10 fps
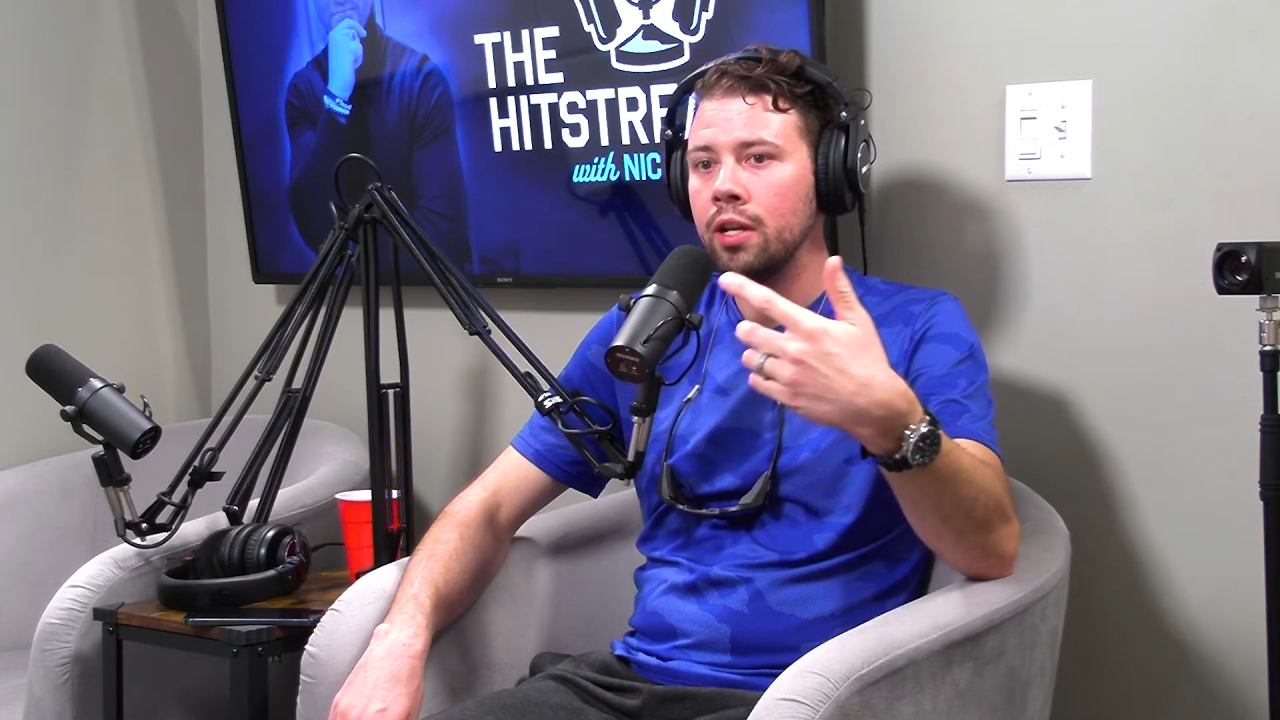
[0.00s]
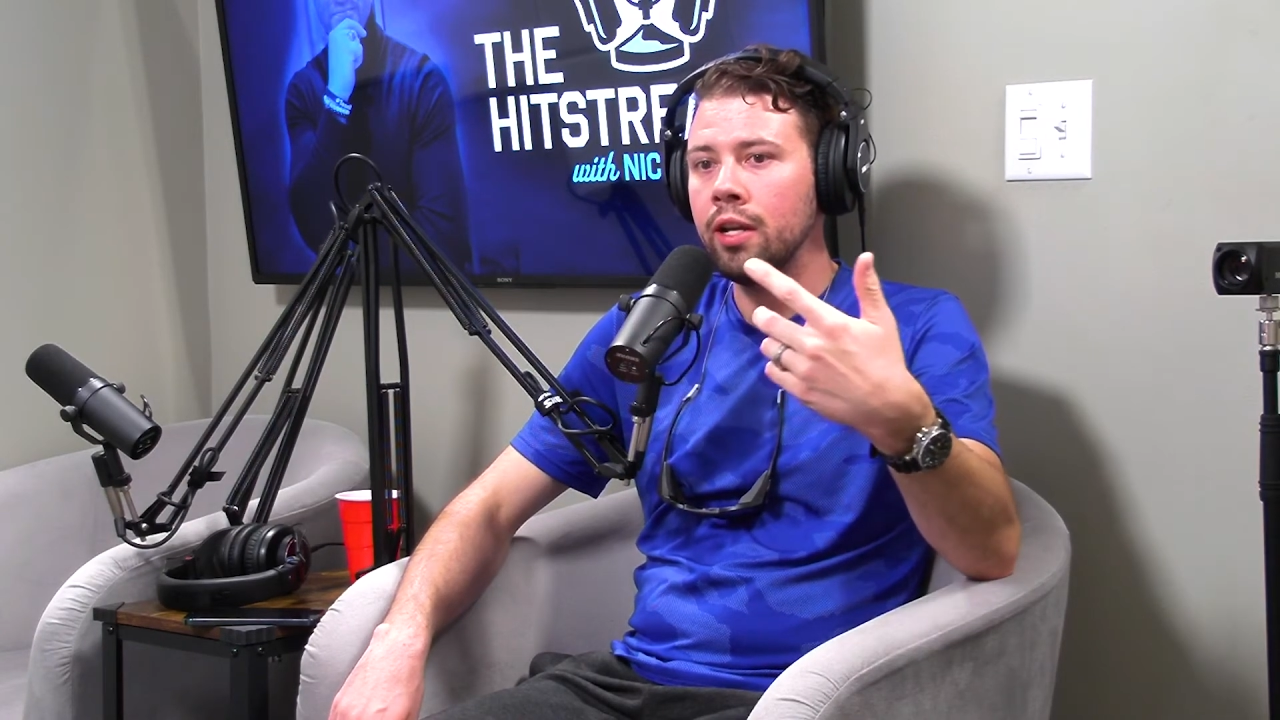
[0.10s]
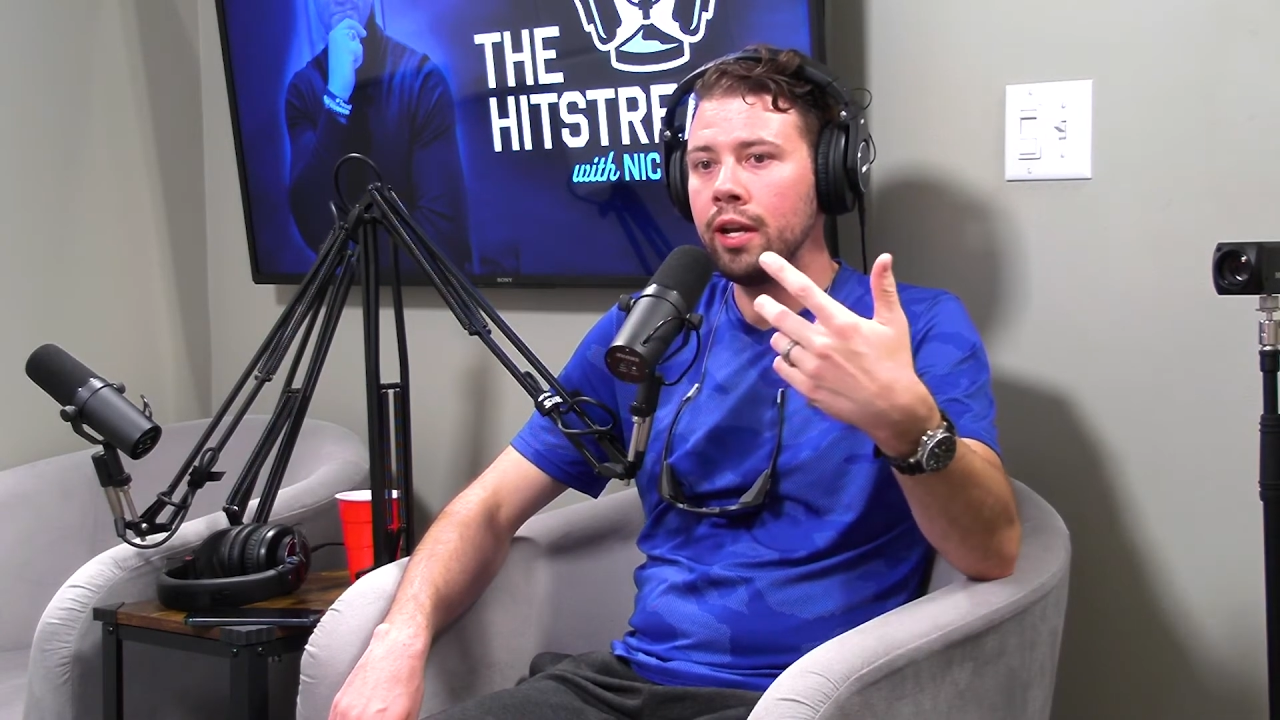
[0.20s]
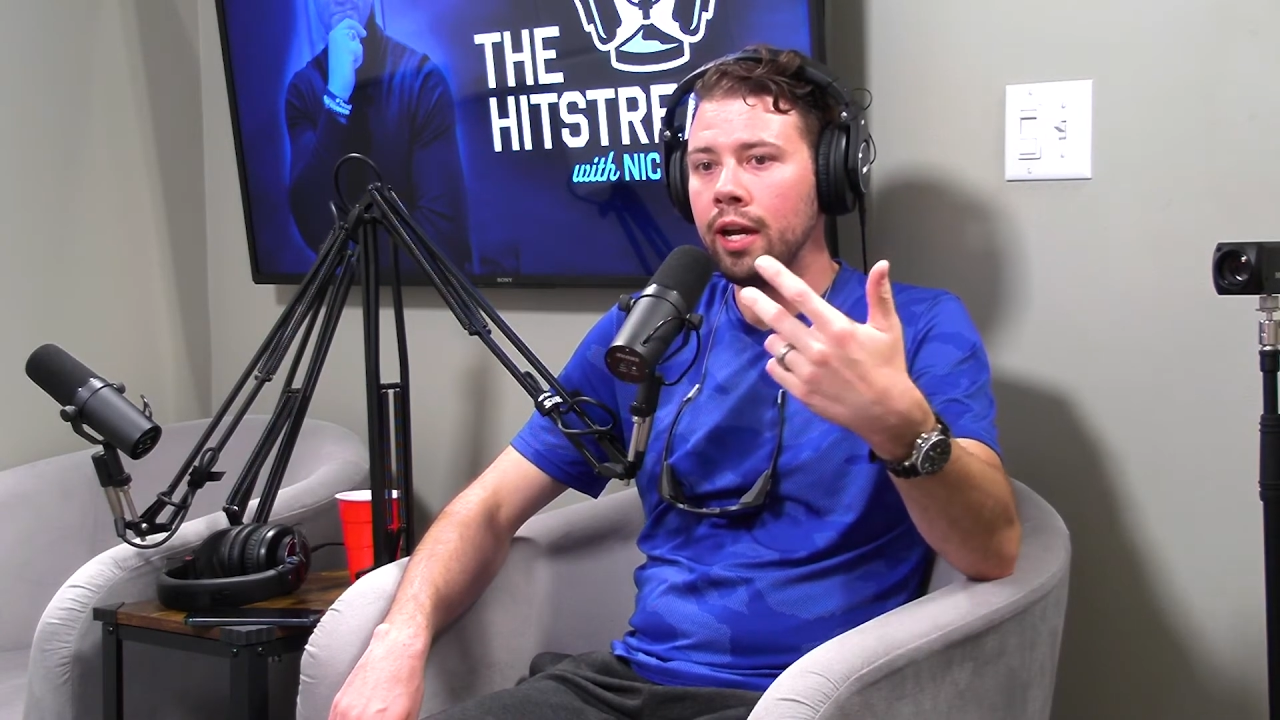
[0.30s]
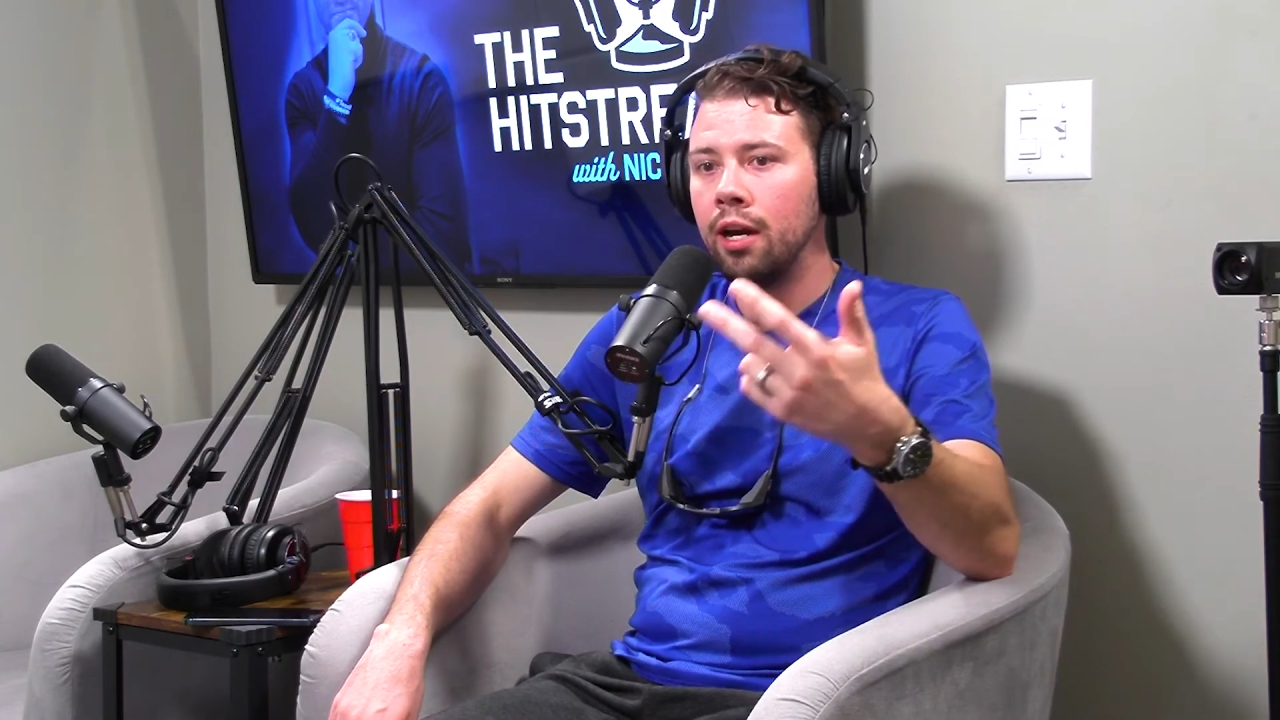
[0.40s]

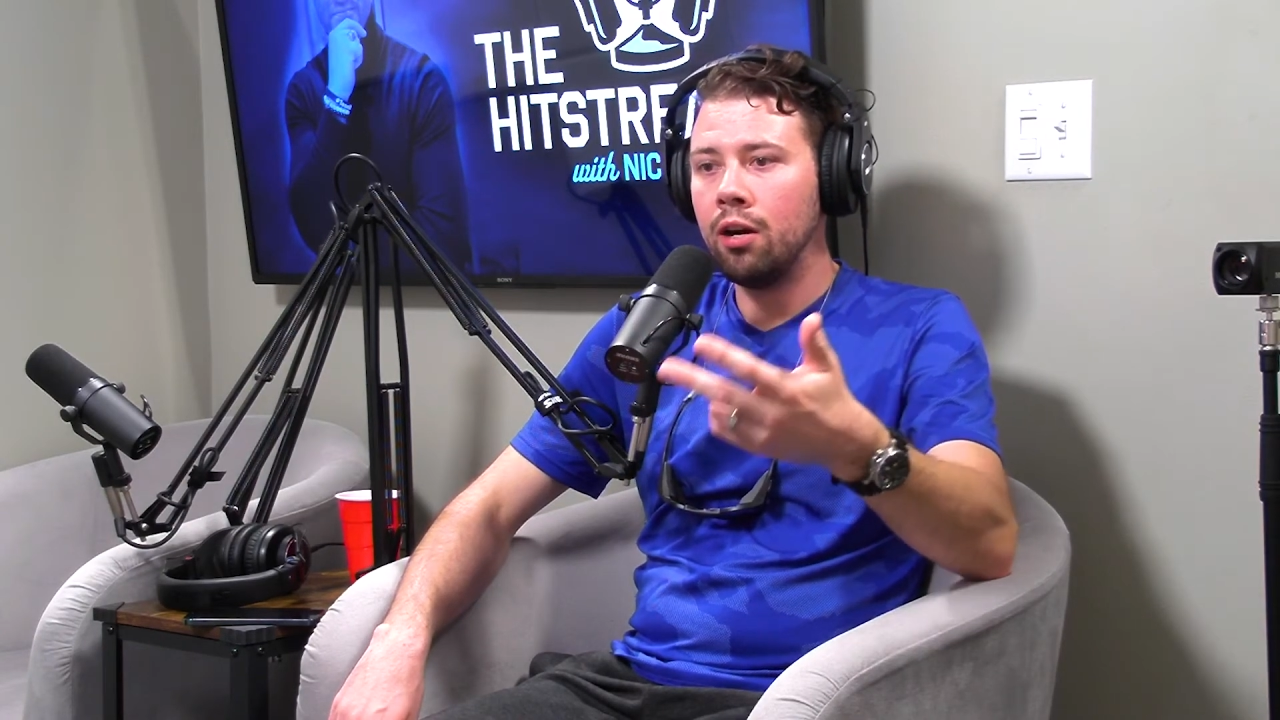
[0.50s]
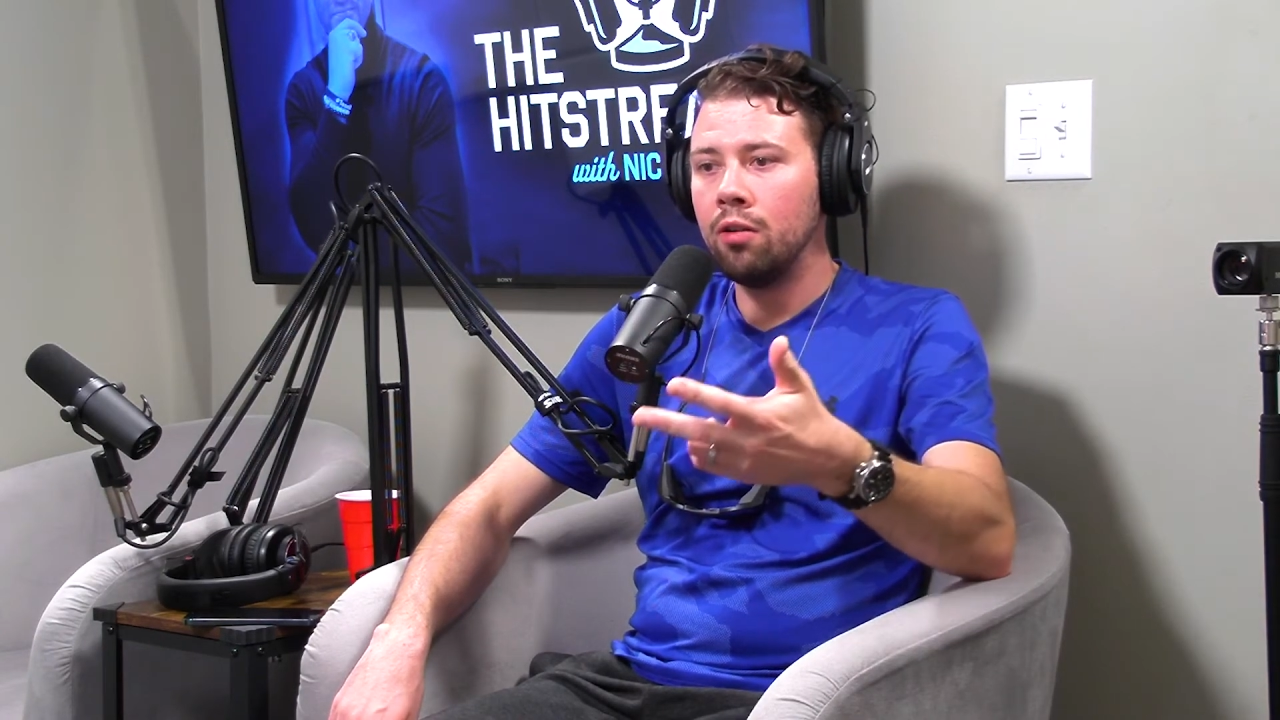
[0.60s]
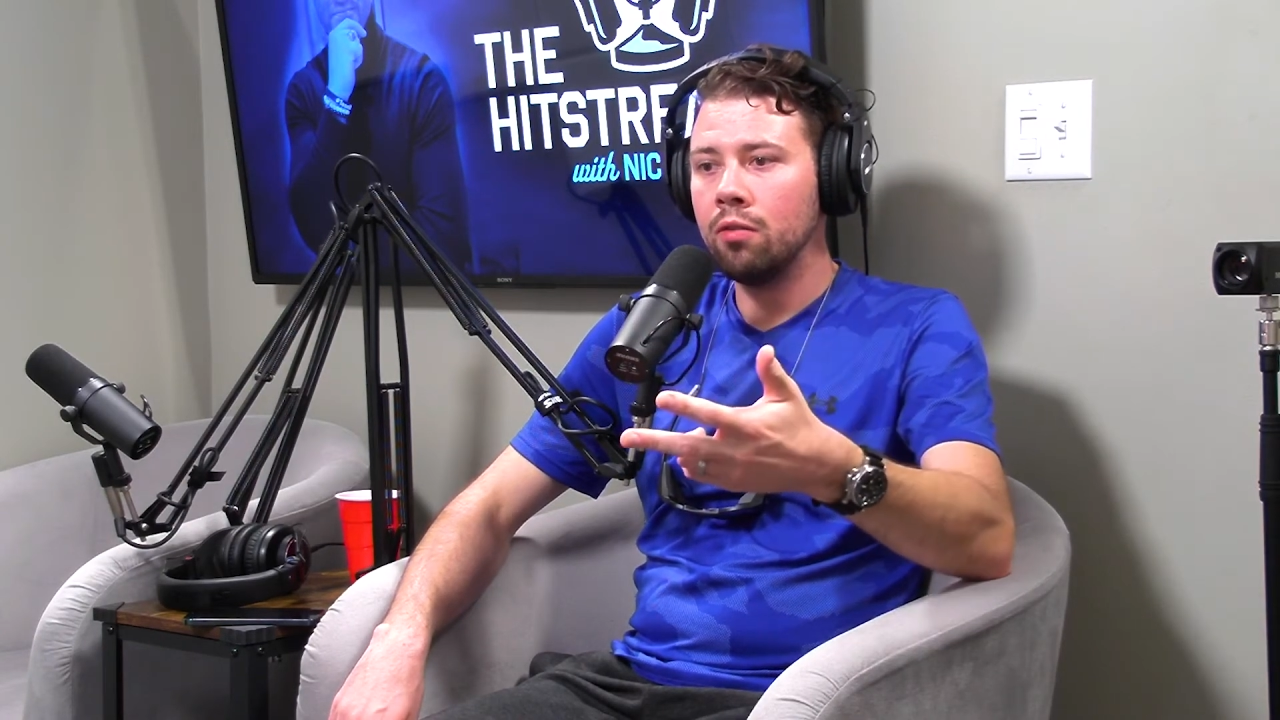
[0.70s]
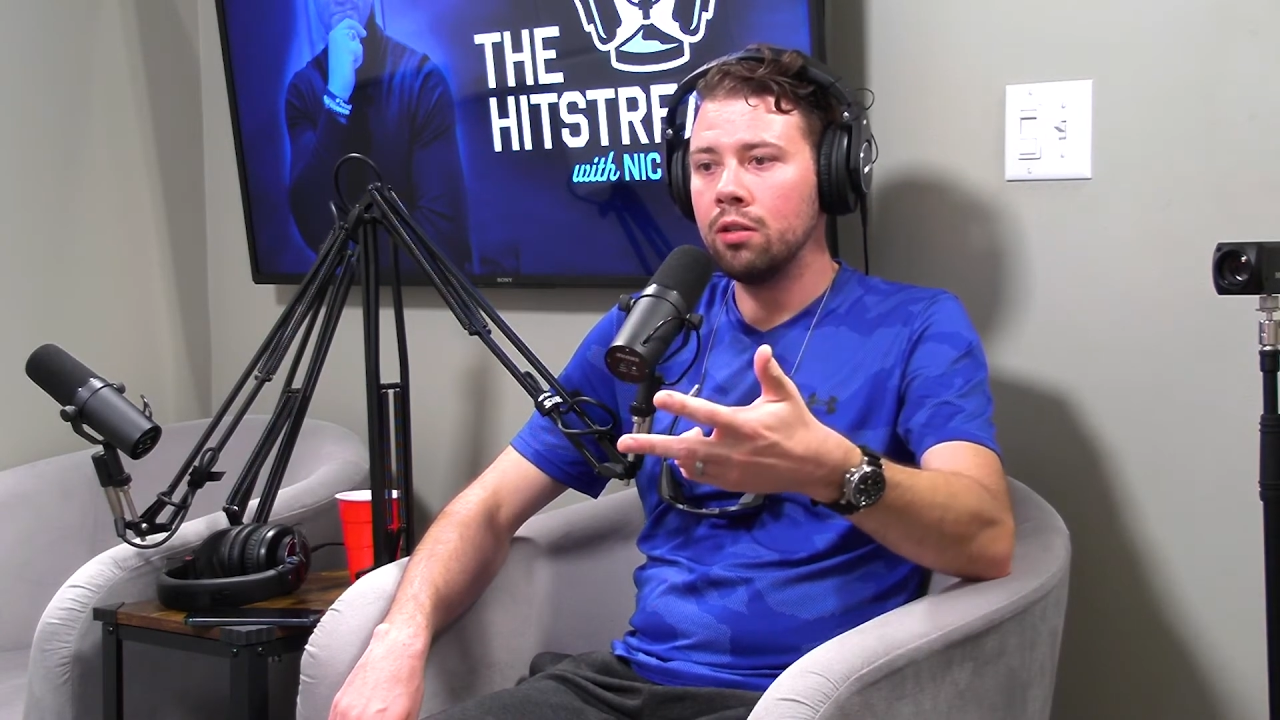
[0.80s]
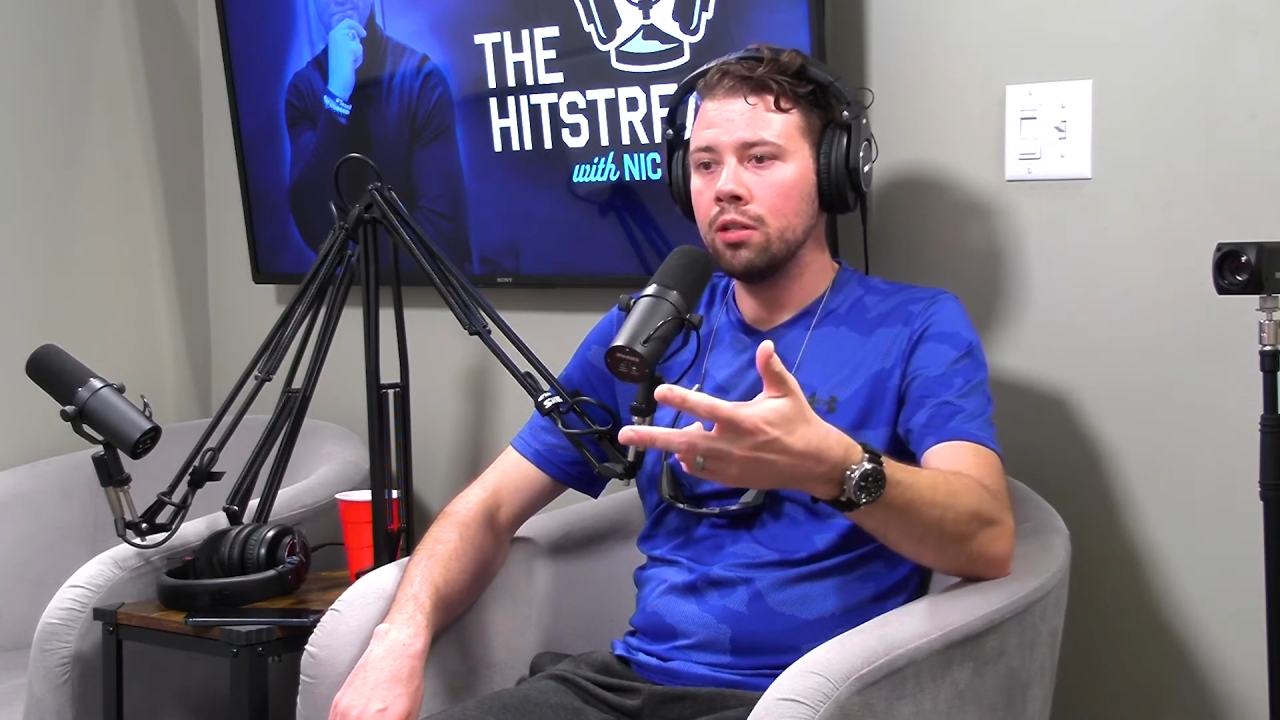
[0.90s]
how